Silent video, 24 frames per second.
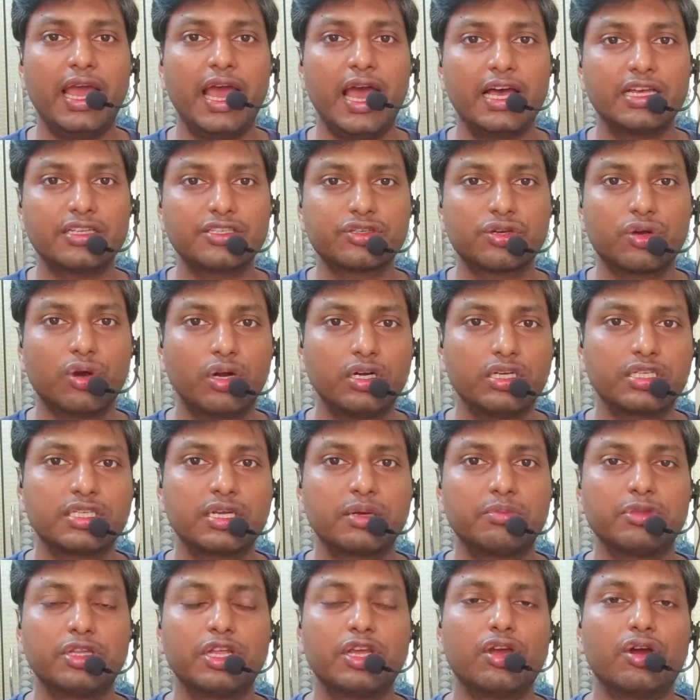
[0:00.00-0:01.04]
has got
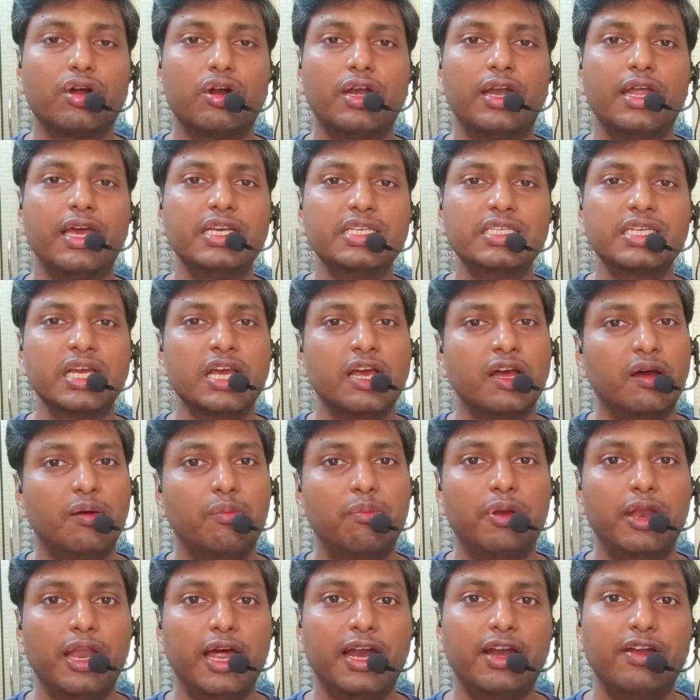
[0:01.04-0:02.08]
something called as
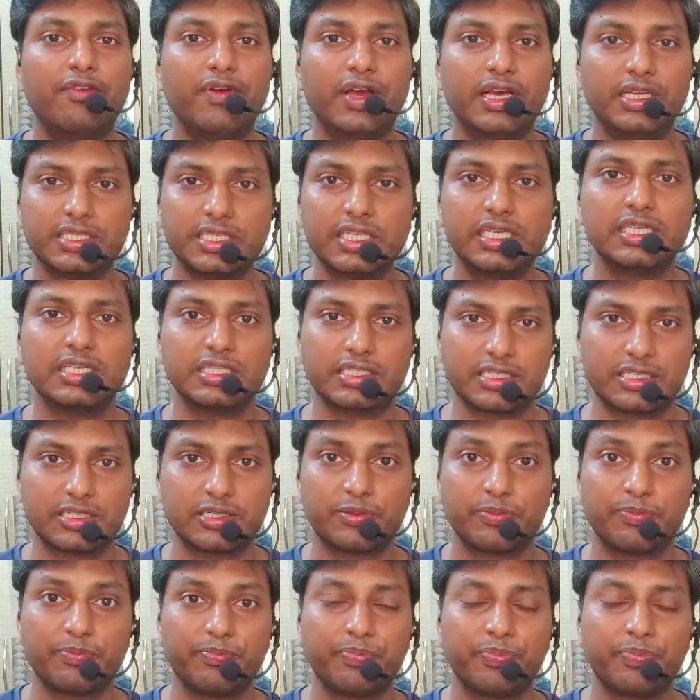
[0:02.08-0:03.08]
blood vessels.